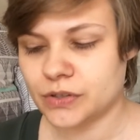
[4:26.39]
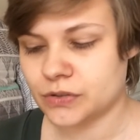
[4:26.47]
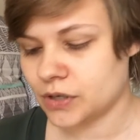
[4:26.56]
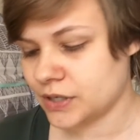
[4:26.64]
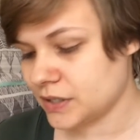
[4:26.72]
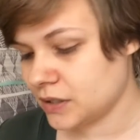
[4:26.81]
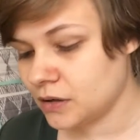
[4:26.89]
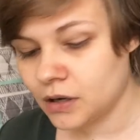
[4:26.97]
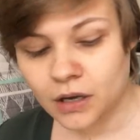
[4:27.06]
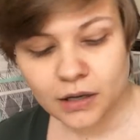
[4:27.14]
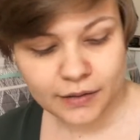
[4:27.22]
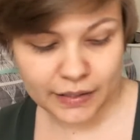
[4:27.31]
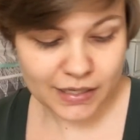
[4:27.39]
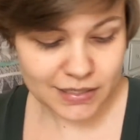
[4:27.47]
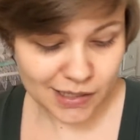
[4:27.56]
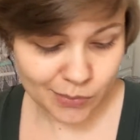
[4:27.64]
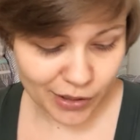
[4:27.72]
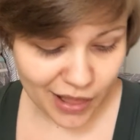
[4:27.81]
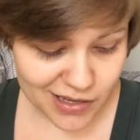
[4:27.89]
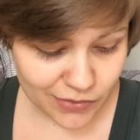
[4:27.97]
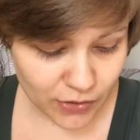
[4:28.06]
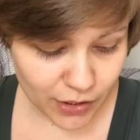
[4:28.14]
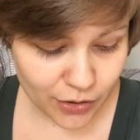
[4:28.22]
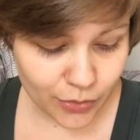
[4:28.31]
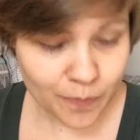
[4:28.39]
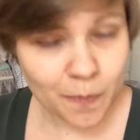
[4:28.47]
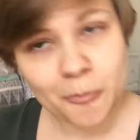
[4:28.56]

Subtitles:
It's crazy, like I said in my last video.